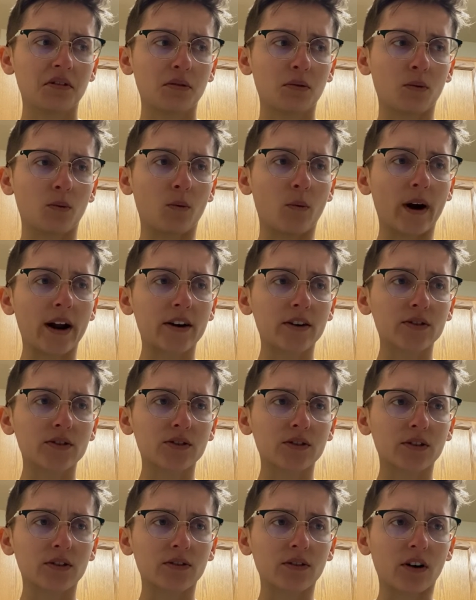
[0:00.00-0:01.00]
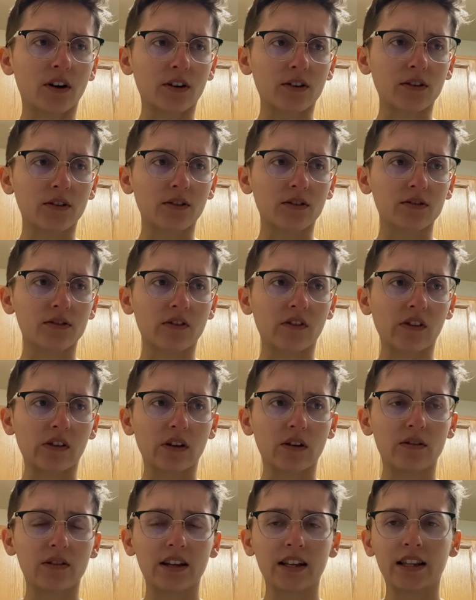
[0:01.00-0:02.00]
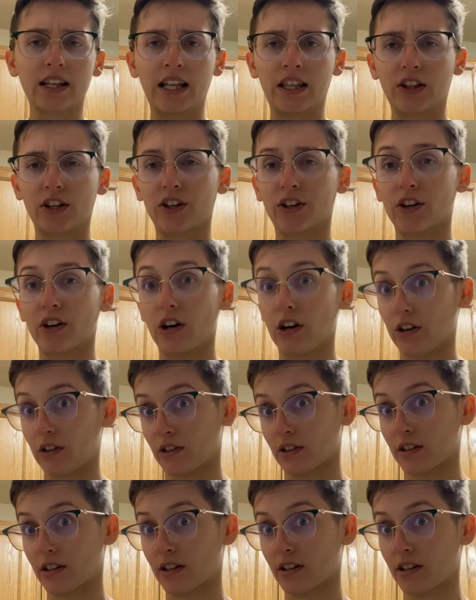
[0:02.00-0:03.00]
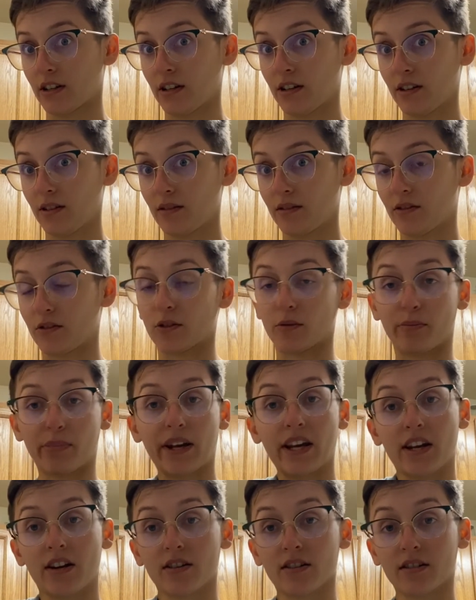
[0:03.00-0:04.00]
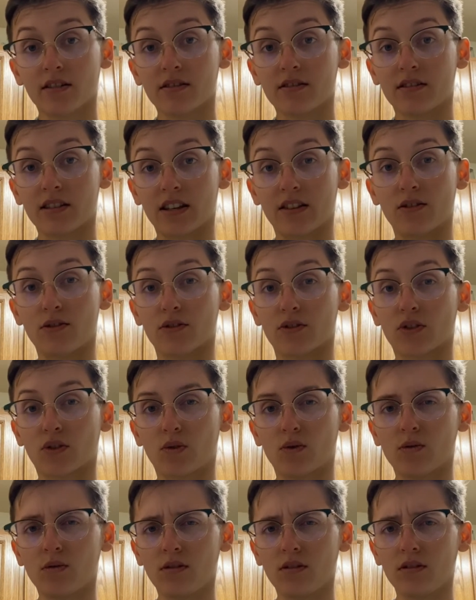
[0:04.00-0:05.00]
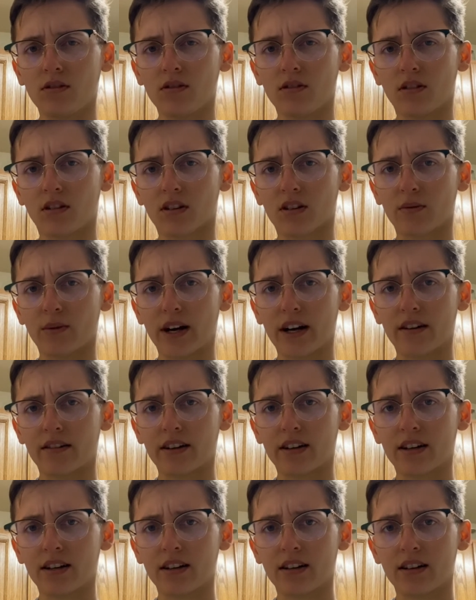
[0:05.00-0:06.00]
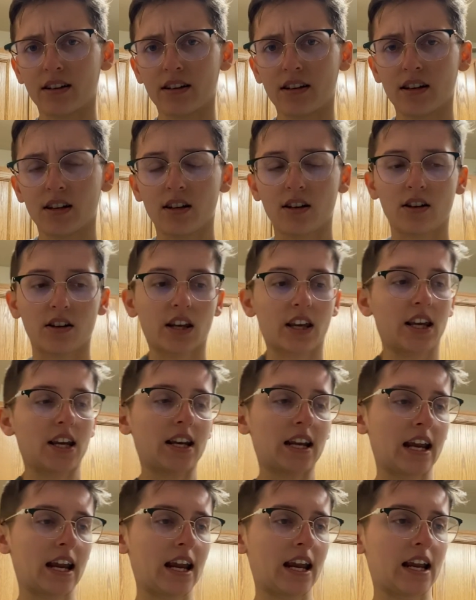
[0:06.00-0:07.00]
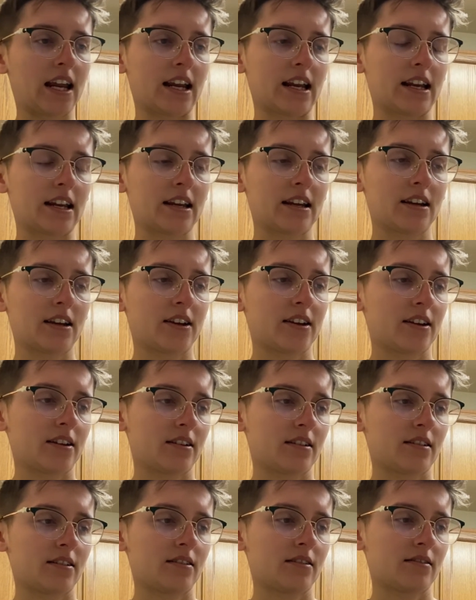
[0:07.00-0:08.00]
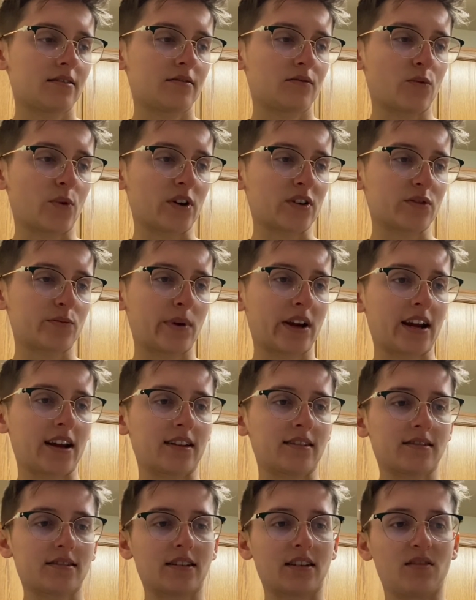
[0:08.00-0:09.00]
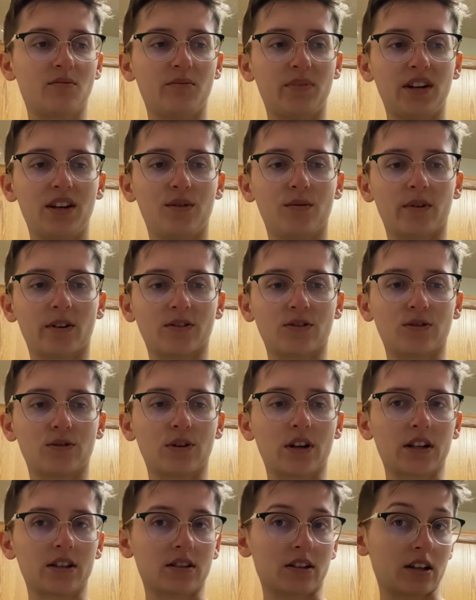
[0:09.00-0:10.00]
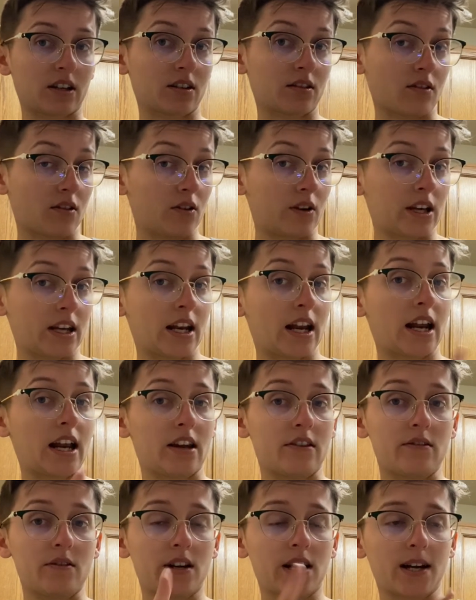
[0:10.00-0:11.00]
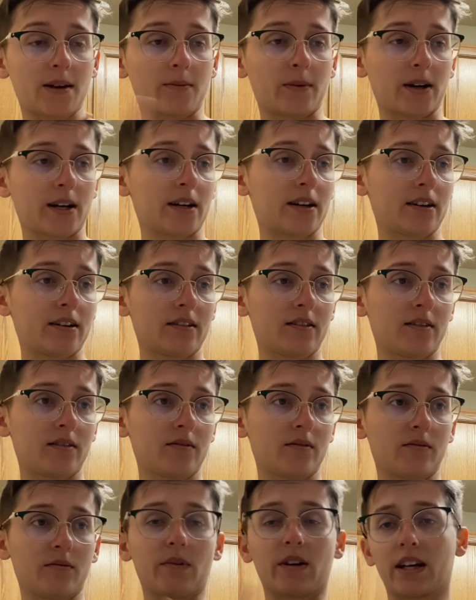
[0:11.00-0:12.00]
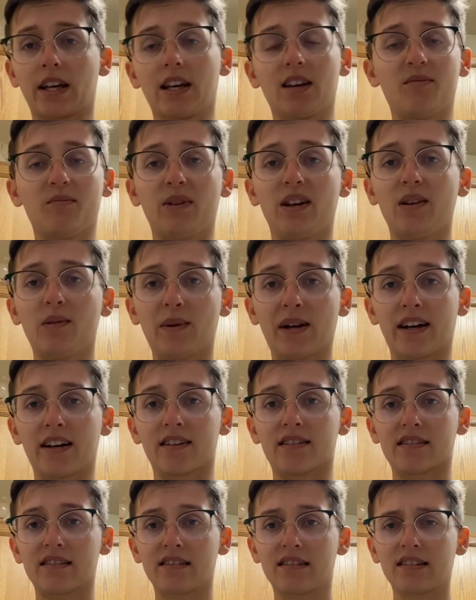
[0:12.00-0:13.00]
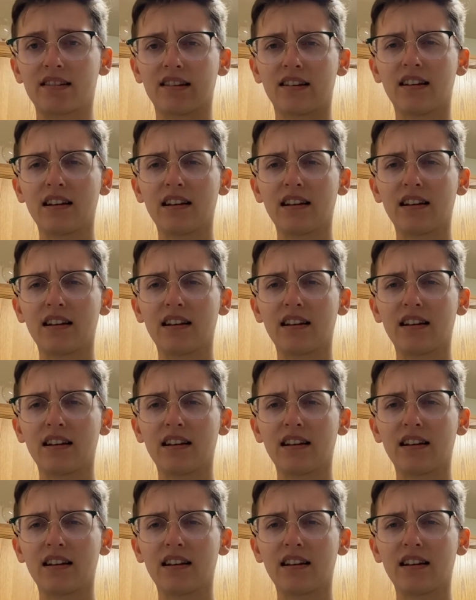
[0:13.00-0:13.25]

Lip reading: wear certain articles of clothing that their peers in their school are wearing? Kid A wears pants. Kid B wears a dress. Like, oh, Kid A, you can't wear what Kid B wears.